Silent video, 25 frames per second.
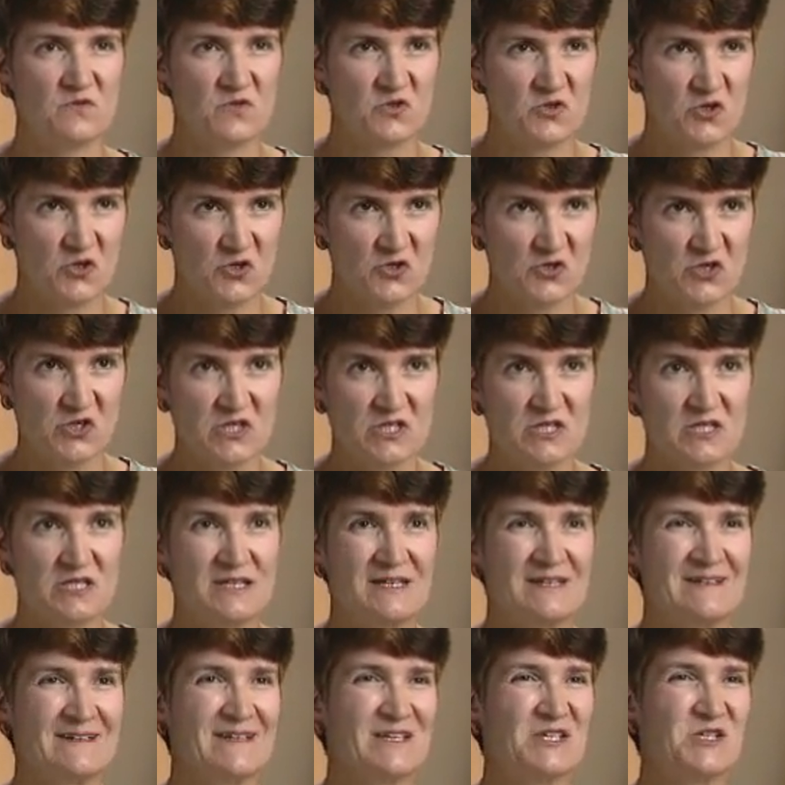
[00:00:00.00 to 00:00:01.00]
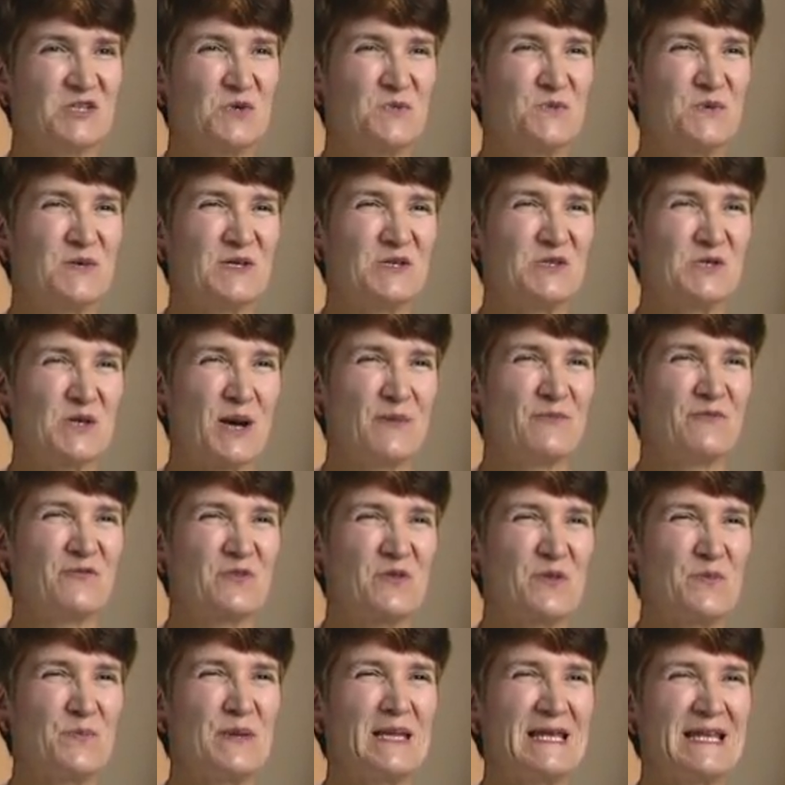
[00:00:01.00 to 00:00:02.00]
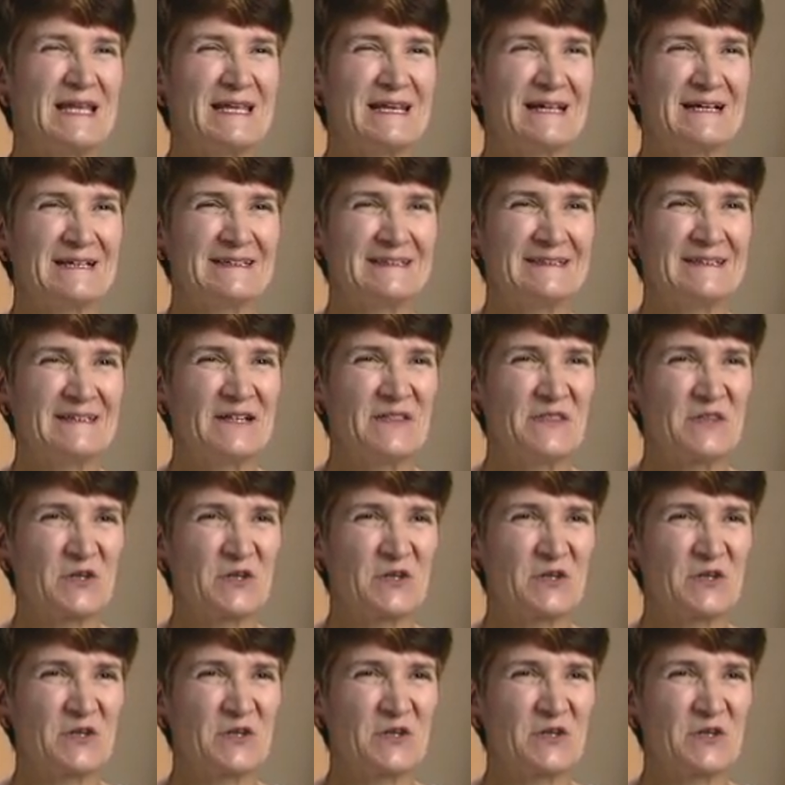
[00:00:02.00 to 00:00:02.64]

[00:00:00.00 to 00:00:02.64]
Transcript: churches, it should be a job for the media.